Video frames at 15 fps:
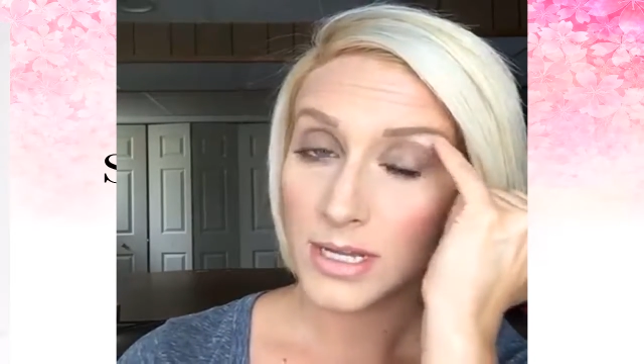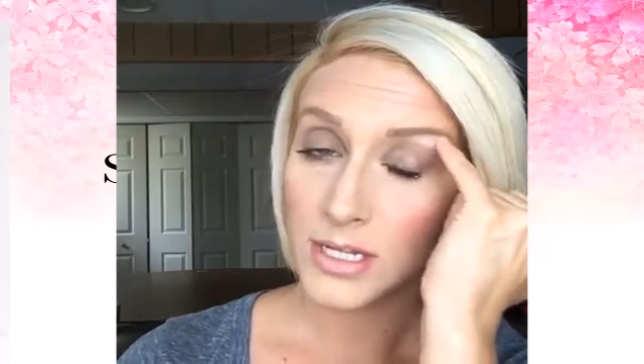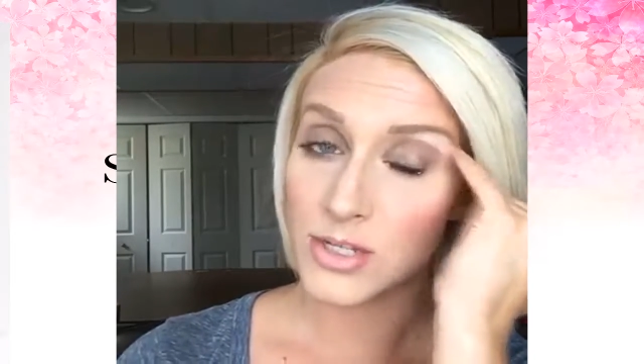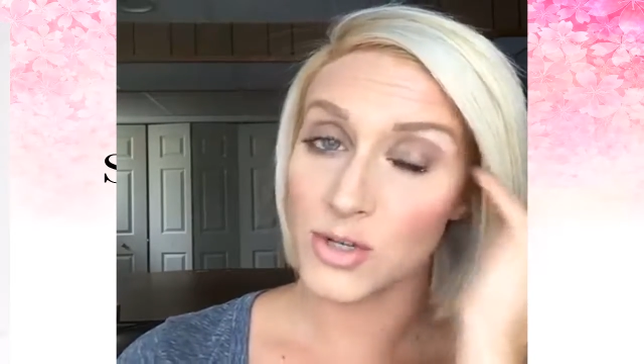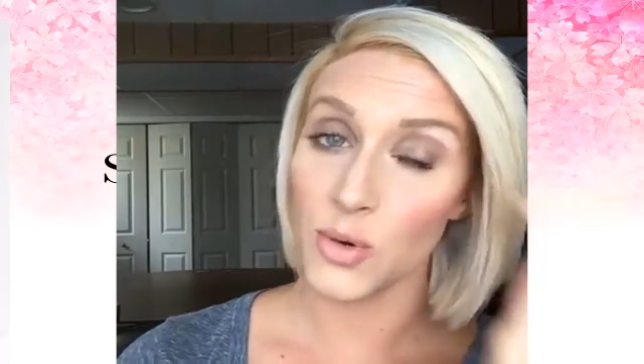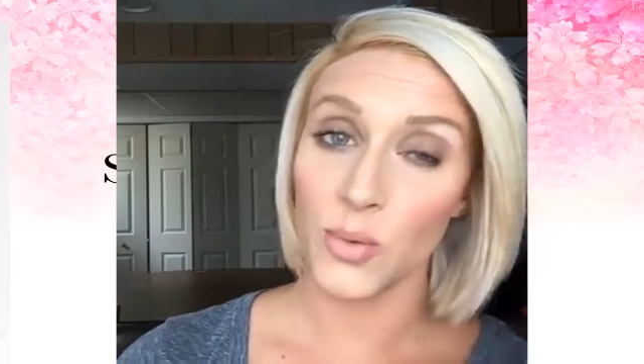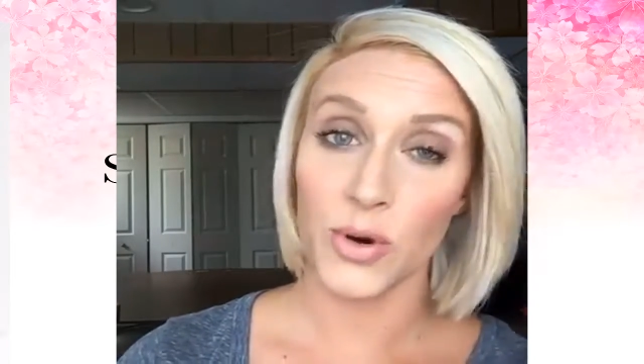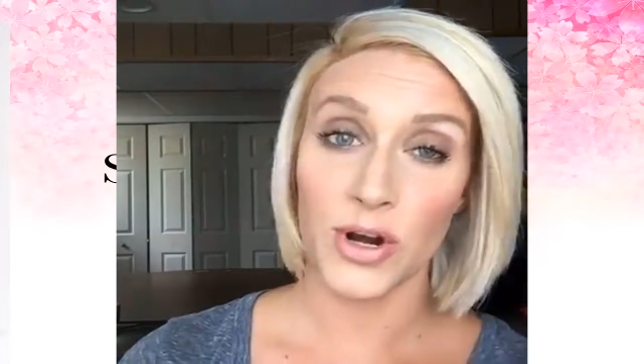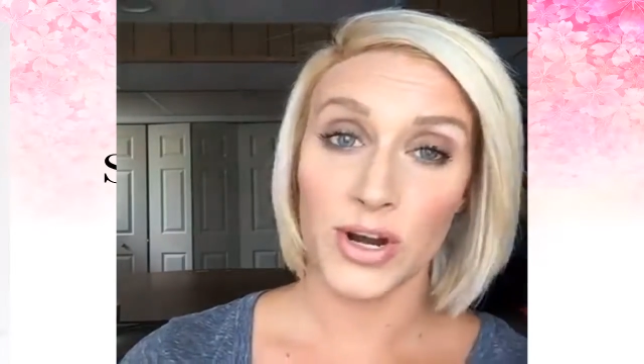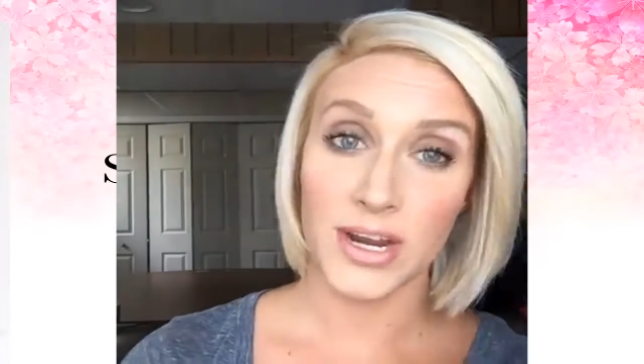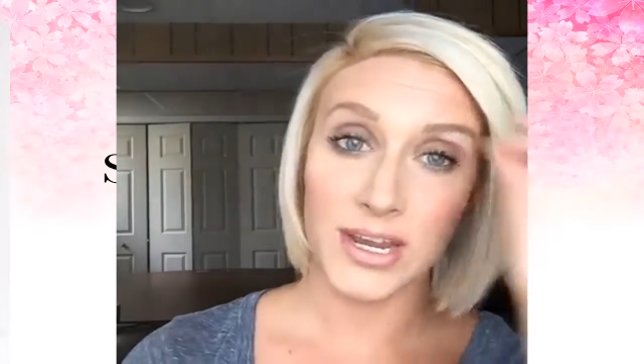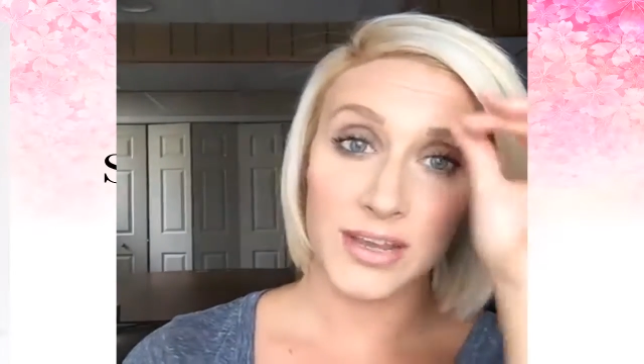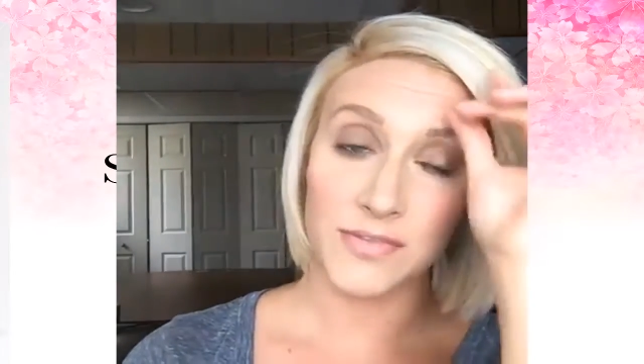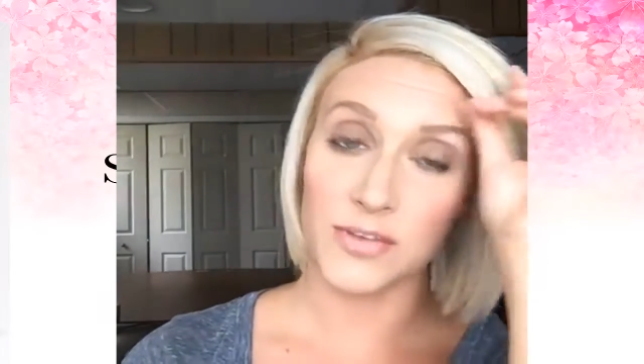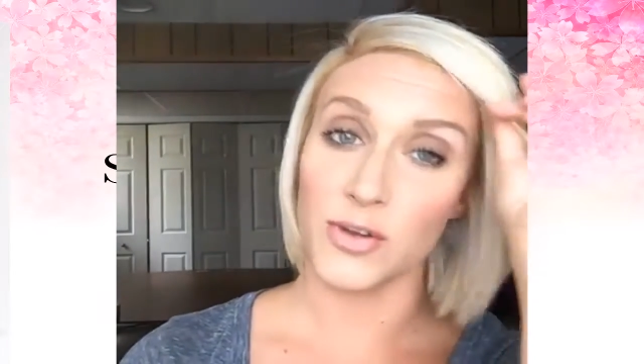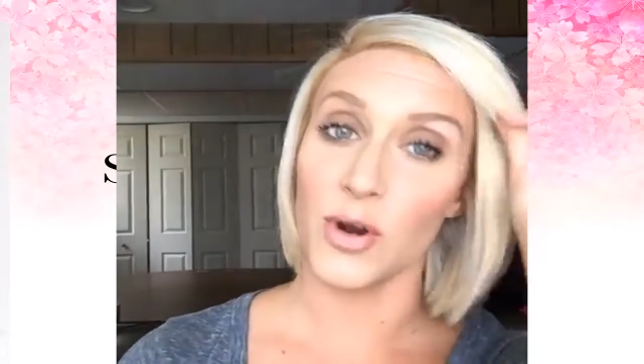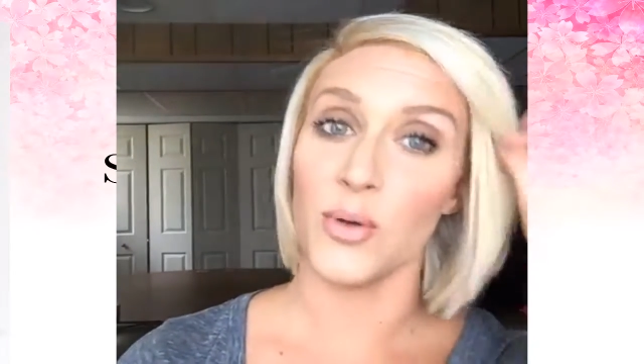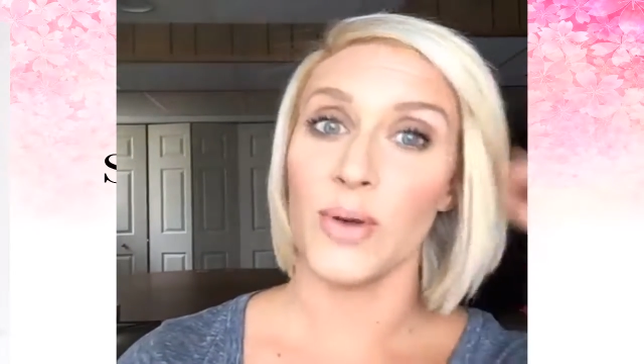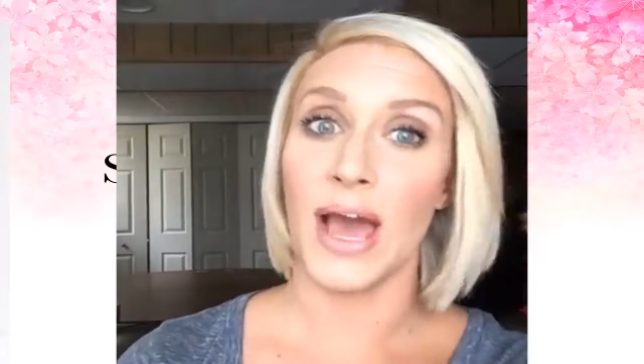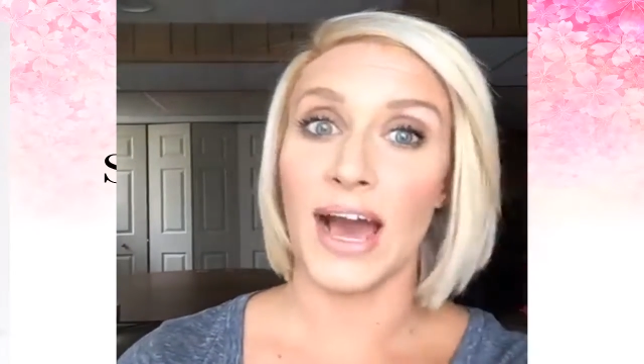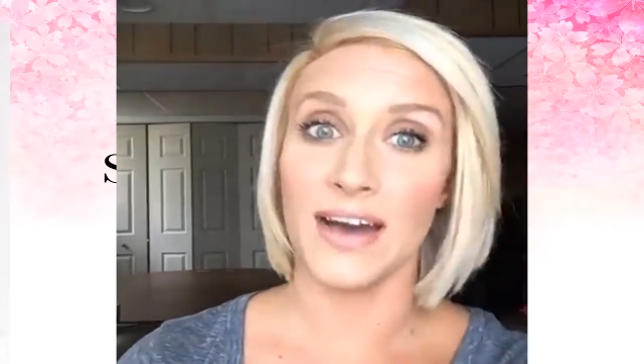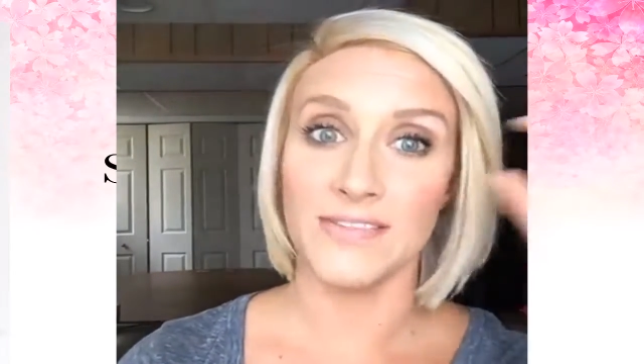And don't worry if you
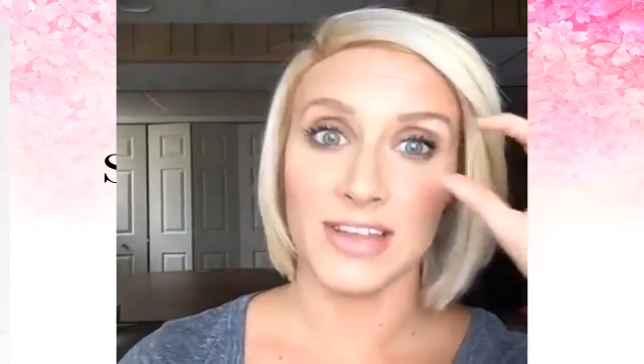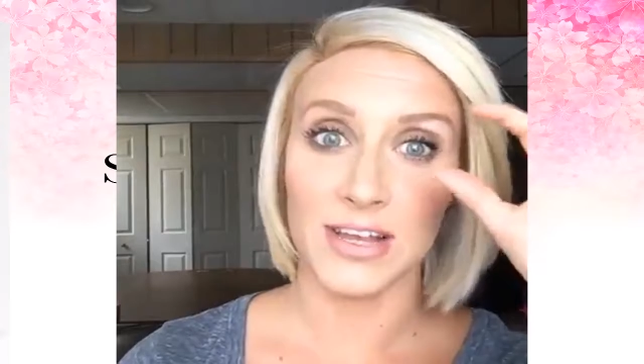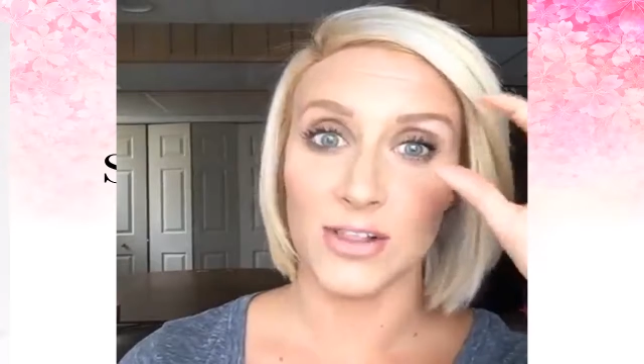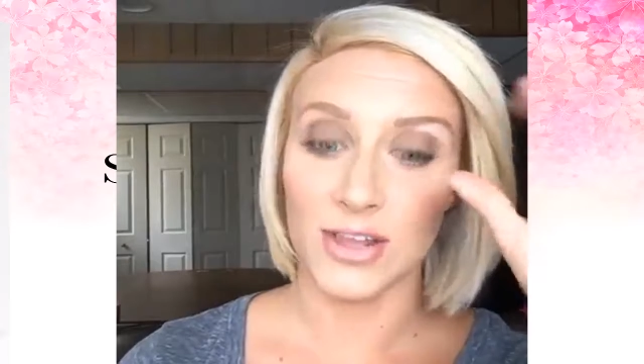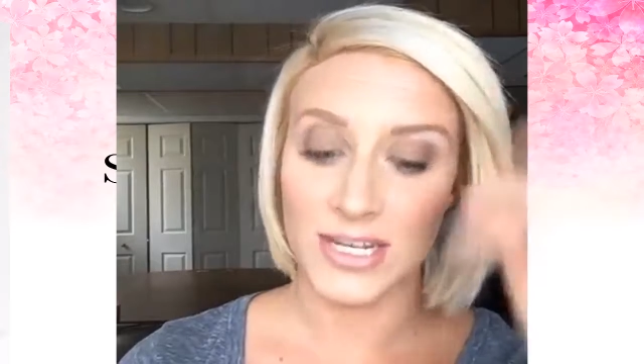don't have like